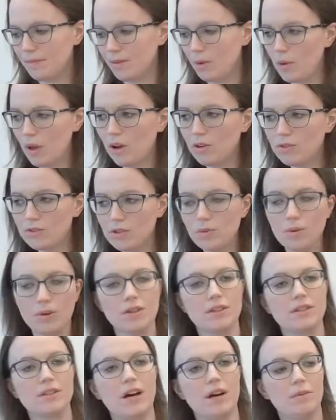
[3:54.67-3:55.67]
We also
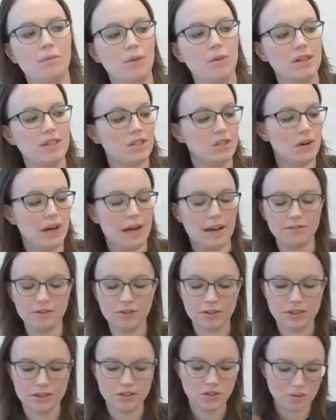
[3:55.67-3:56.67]
worked on, once you have
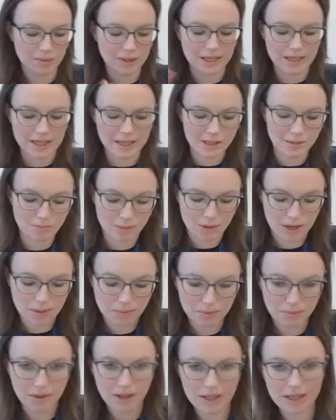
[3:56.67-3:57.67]
your instrument in the
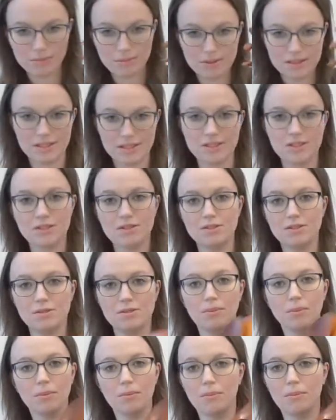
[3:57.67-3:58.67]
proper playing position,
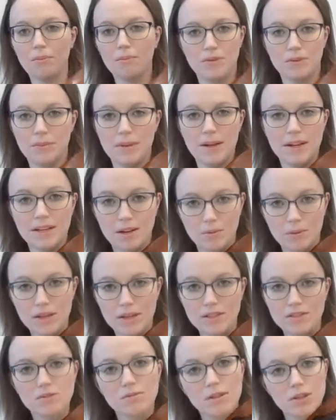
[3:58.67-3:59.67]
depending on what
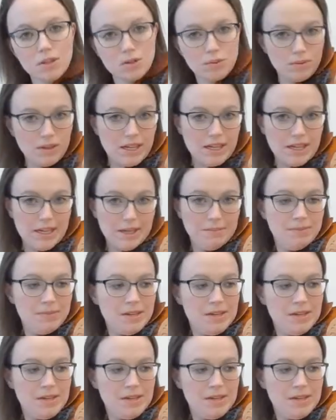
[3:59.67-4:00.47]
instrument you're playing,